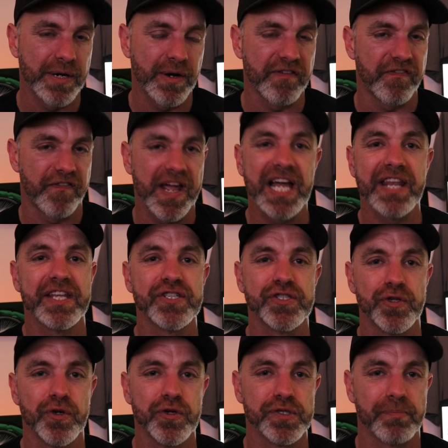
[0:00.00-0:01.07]
Now I found this
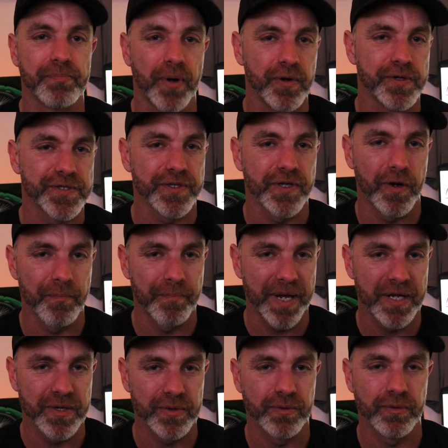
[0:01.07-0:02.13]
news posted on
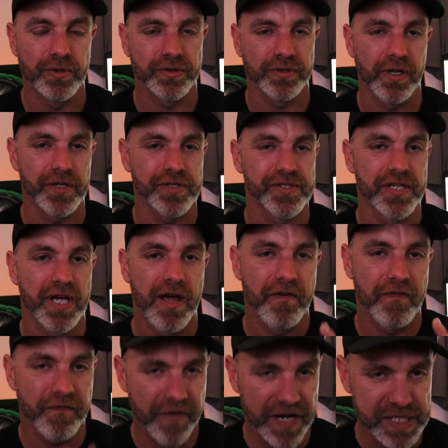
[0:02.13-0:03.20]
Pendle Slot's
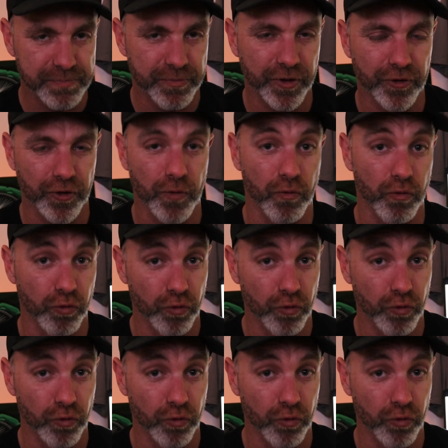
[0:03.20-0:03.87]
Facebook group.